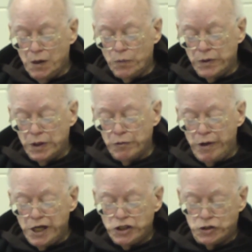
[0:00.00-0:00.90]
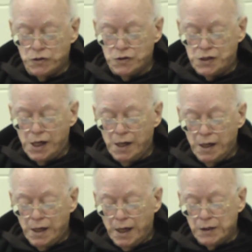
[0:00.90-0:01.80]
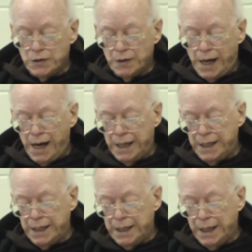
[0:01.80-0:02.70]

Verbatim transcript: with erasures, underlining,